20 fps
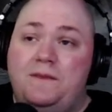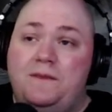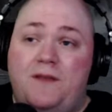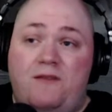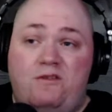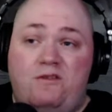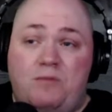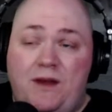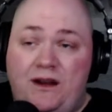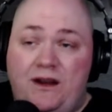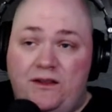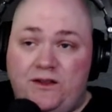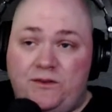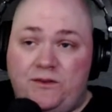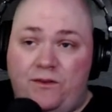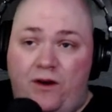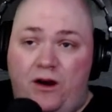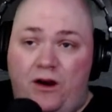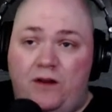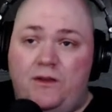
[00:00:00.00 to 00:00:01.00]
If you made it this
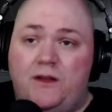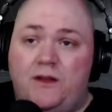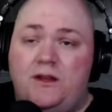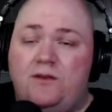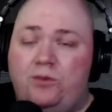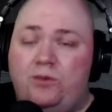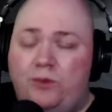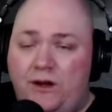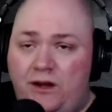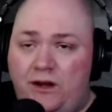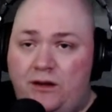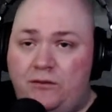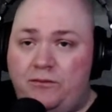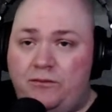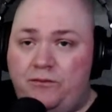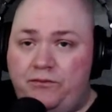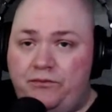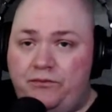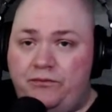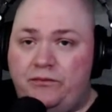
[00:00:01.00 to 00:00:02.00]
far, thank you for reading.
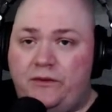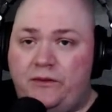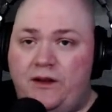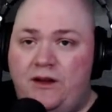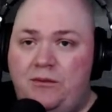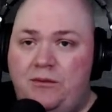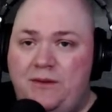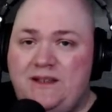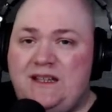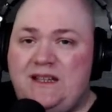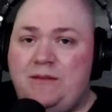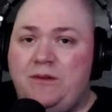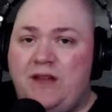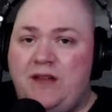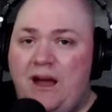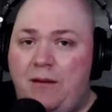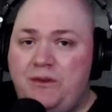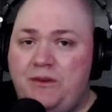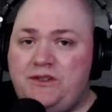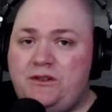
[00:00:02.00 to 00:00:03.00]
Please keep the
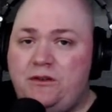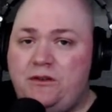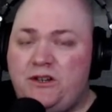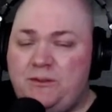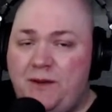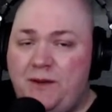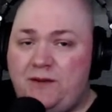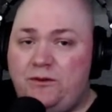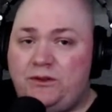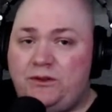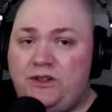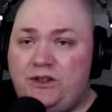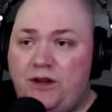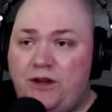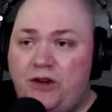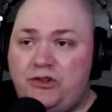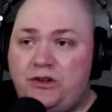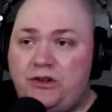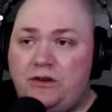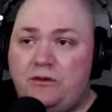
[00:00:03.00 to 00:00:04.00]
comments to a respectful
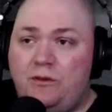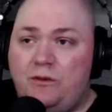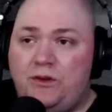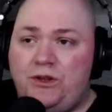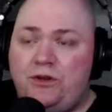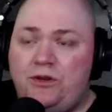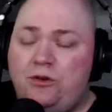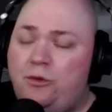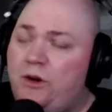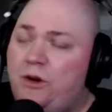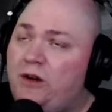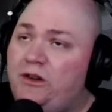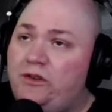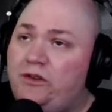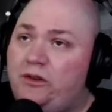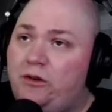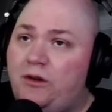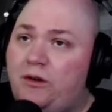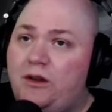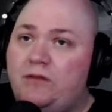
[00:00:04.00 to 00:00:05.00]
discussion, whether you agree or
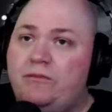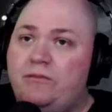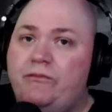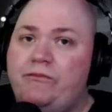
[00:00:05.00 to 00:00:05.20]
disagree.